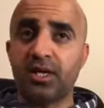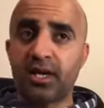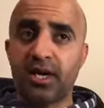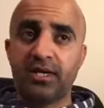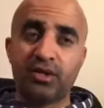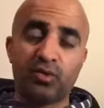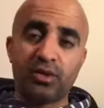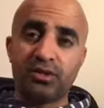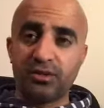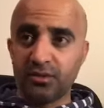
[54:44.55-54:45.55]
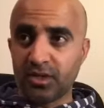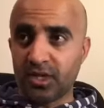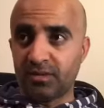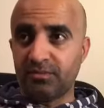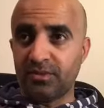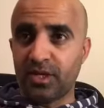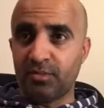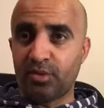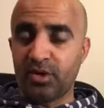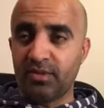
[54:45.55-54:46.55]
I don't want to you know,
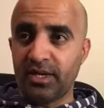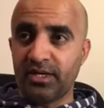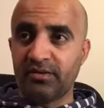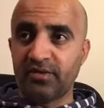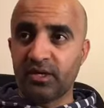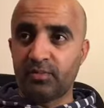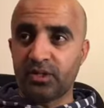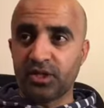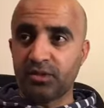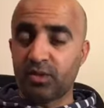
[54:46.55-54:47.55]
put him in any difficult position.